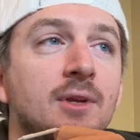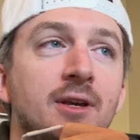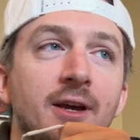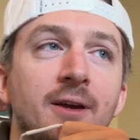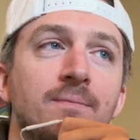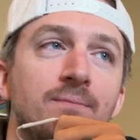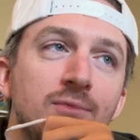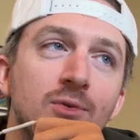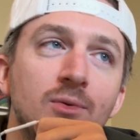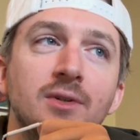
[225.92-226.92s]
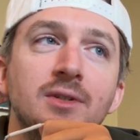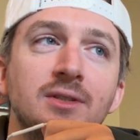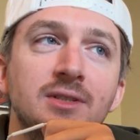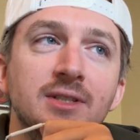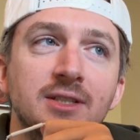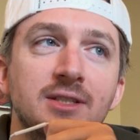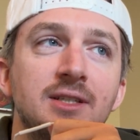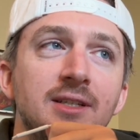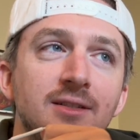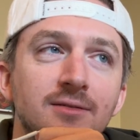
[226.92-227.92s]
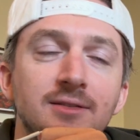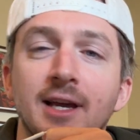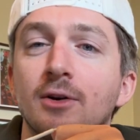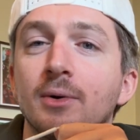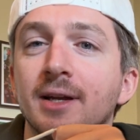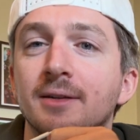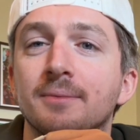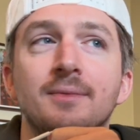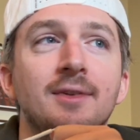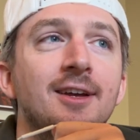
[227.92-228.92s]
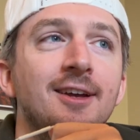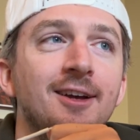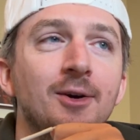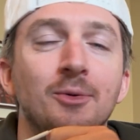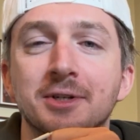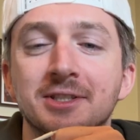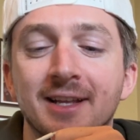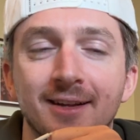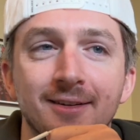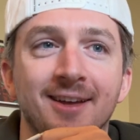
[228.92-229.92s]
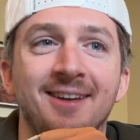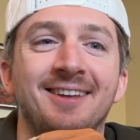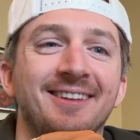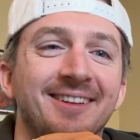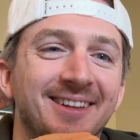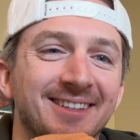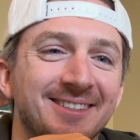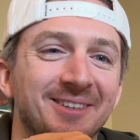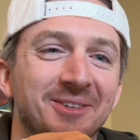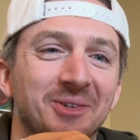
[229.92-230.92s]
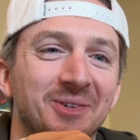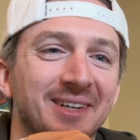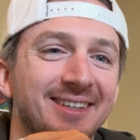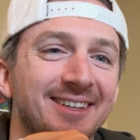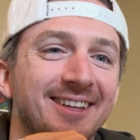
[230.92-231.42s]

Okay, 2016 1008. What is that? Let's look real quick.